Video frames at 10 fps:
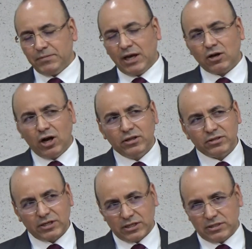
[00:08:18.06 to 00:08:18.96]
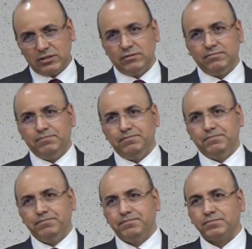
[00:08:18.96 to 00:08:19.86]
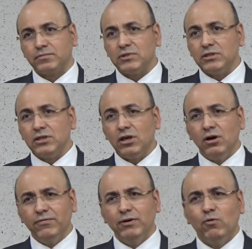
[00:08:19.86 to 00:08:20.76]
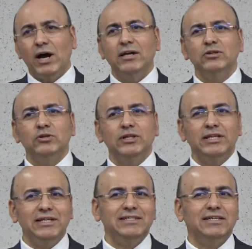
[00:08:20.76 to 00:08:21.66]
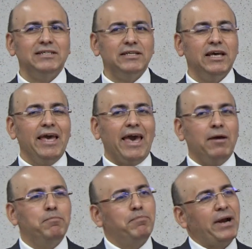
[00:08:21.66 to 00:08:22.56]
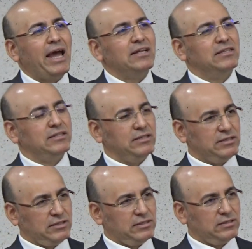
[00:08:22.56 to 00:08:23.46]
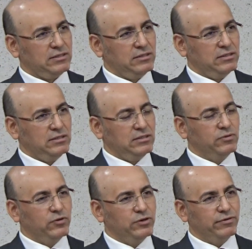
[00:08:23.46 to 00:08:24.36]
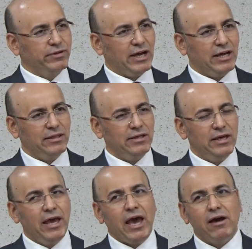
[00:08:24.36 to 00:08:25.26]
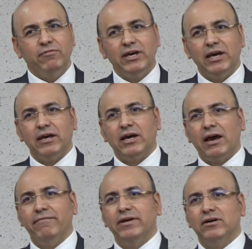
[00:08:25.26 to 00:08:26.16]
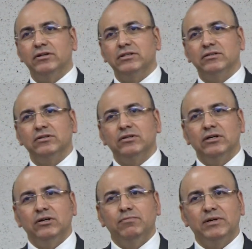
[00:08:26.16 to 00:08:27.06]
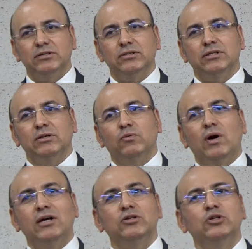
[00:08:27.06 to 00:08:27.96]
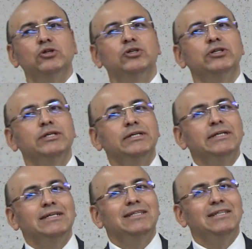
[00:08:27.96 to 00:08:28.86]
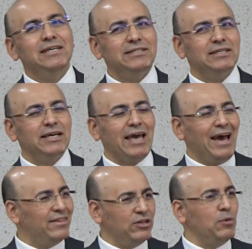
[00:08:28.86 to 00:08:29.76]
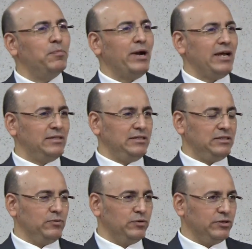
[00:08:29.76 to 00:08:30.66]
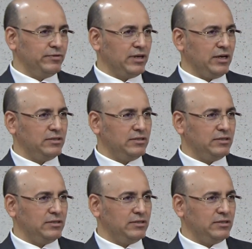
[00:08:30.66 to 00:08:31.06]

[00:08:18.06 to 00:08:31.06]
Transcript: a contract of the one who listen and practice the word of God. And we have the contract versus the one who listen and not practice the word of God.